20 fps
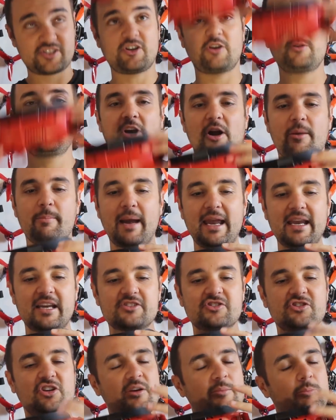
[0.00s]
So, you know, make
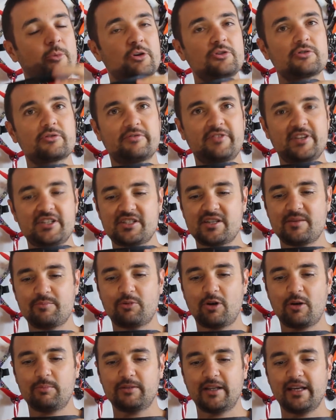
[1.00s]
it so your module fits in
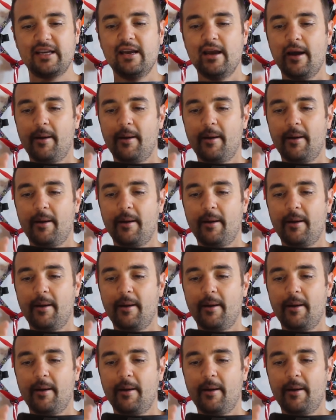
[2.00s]
properly,